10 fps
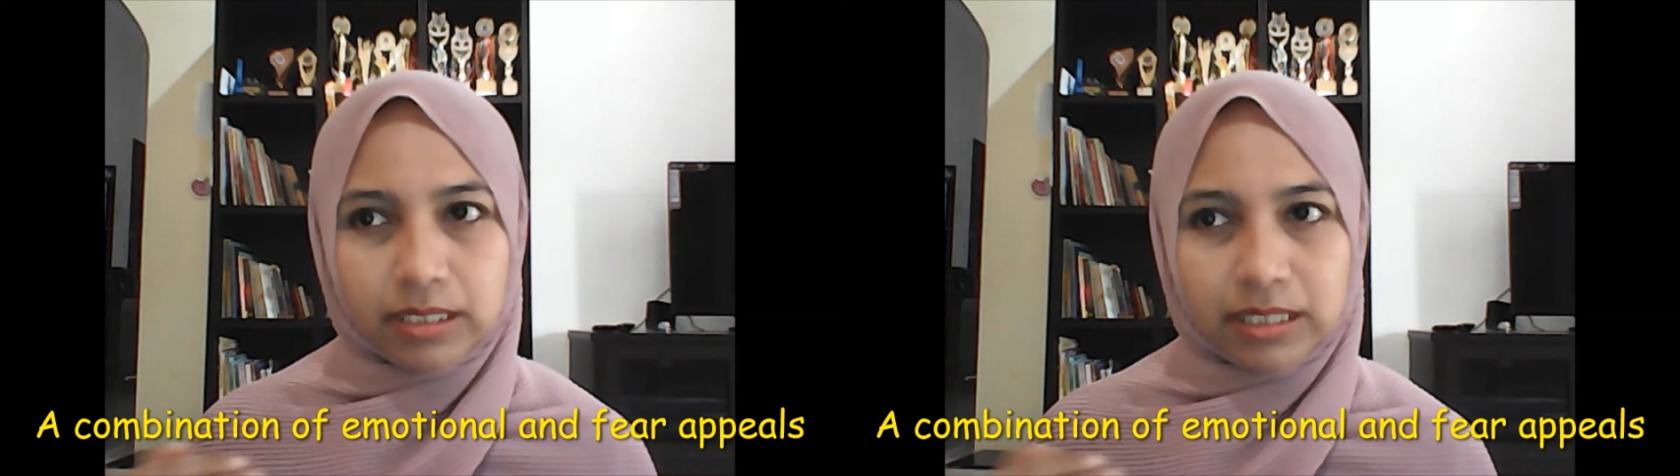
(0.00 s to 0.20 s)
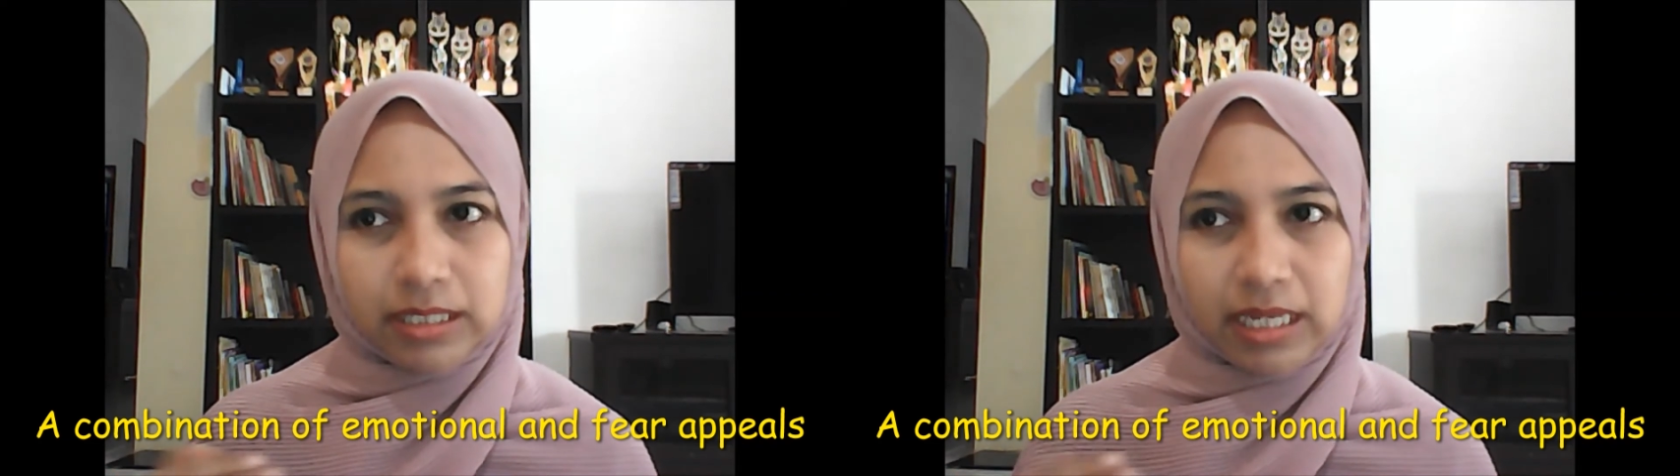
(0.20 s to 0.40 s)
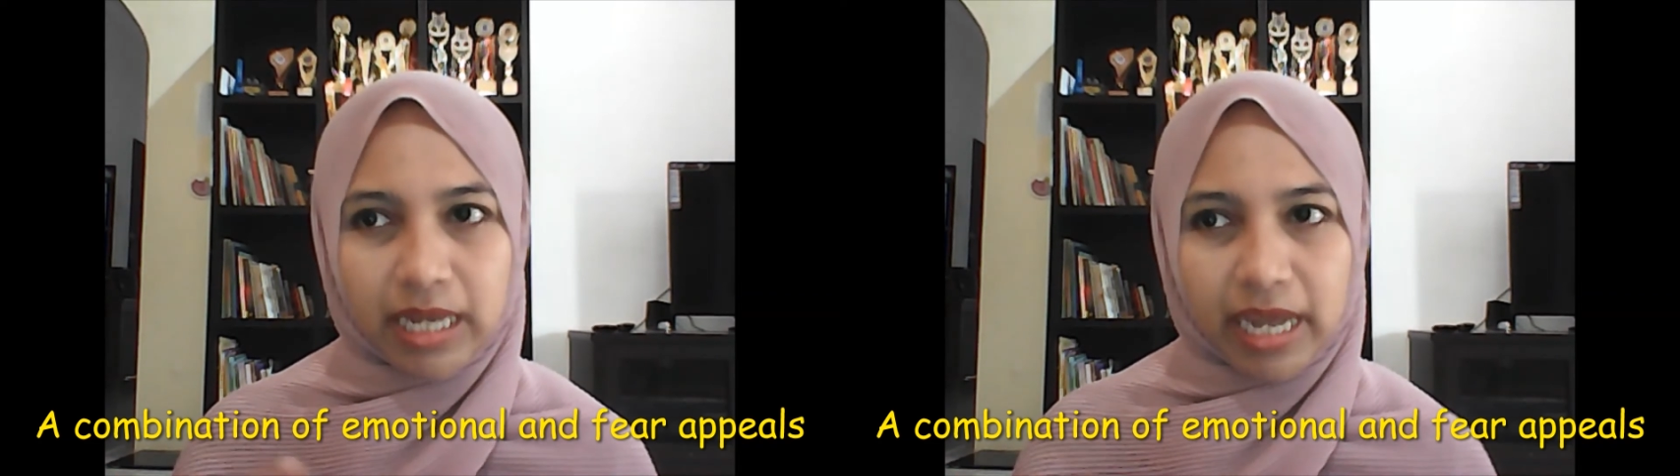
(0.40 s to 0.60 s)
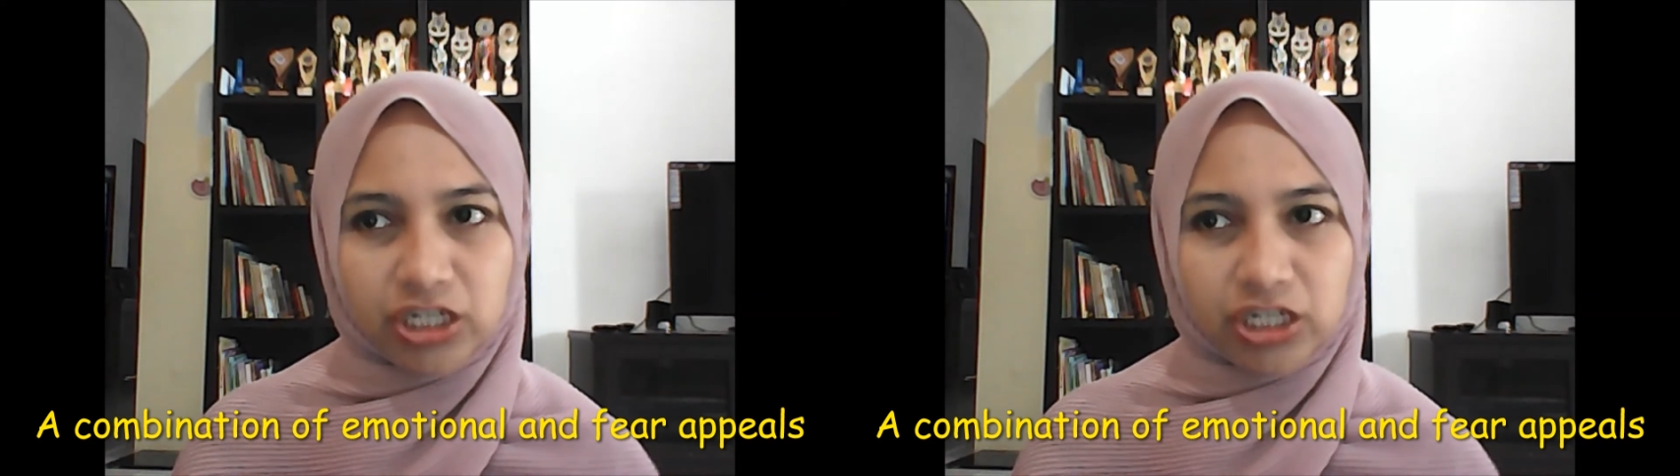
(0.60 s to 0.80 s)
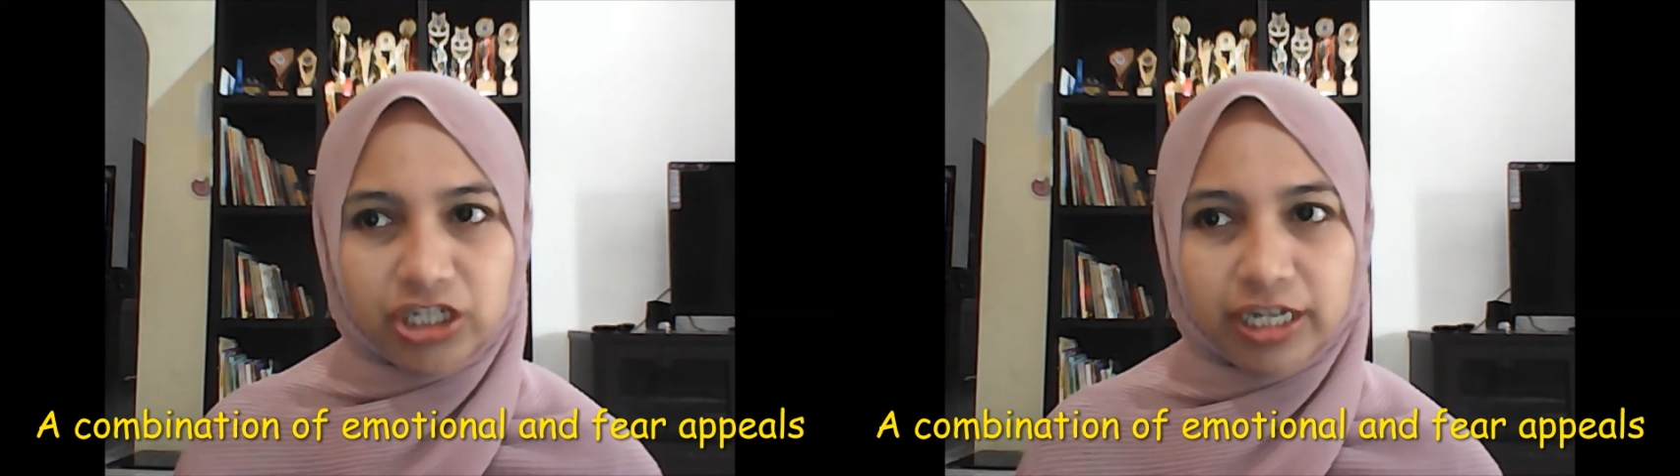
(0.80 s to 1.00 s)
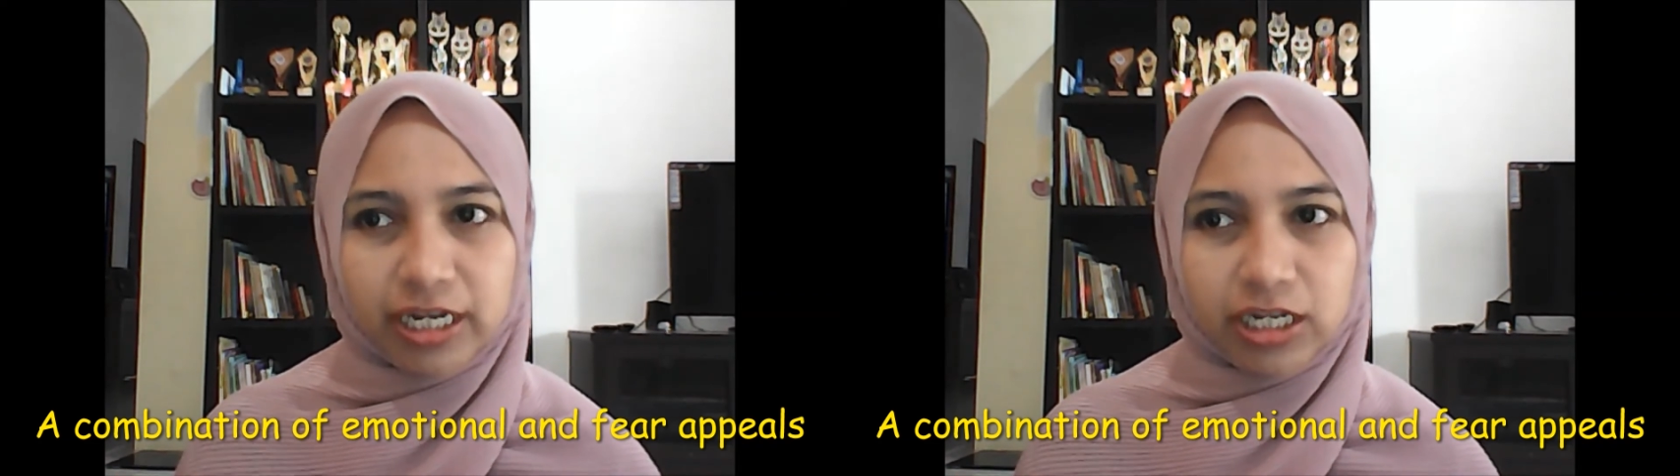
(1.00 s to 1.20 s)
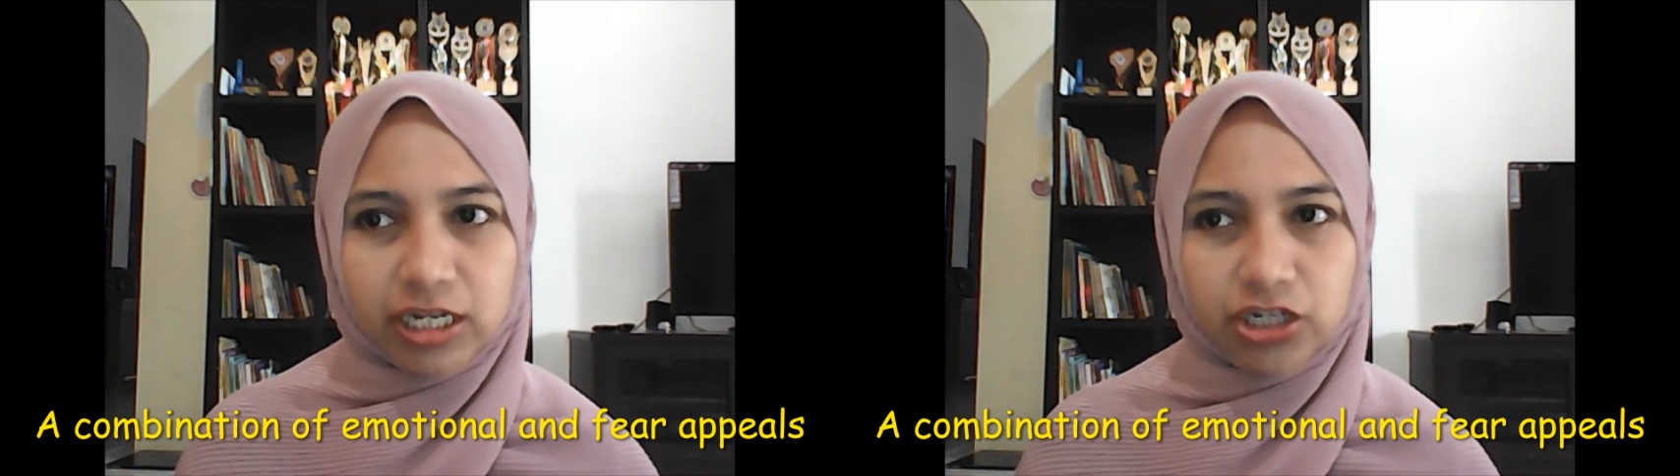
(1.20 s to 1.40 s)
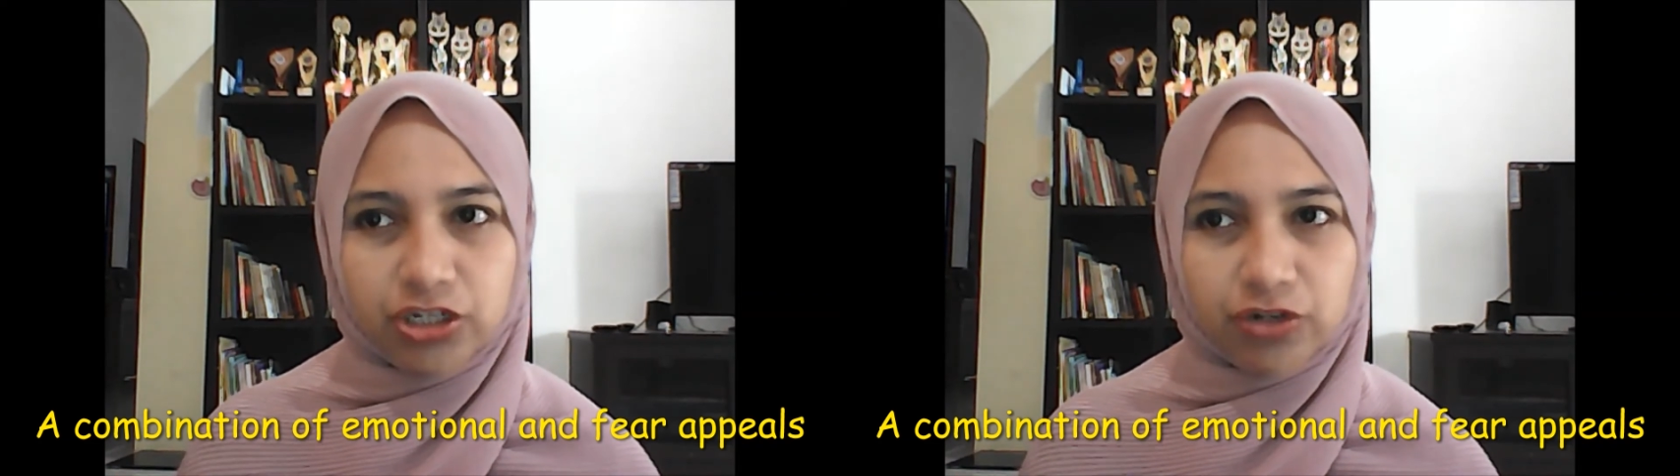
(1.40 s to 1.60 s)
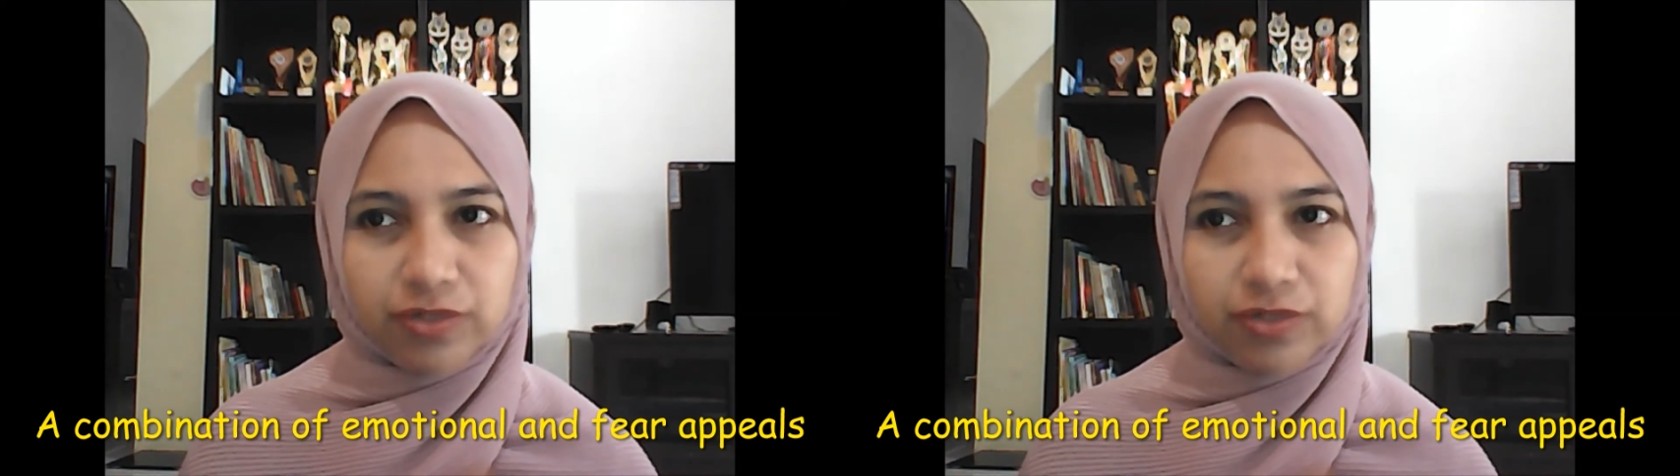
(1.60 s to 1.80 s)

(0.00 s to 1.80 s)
they actually show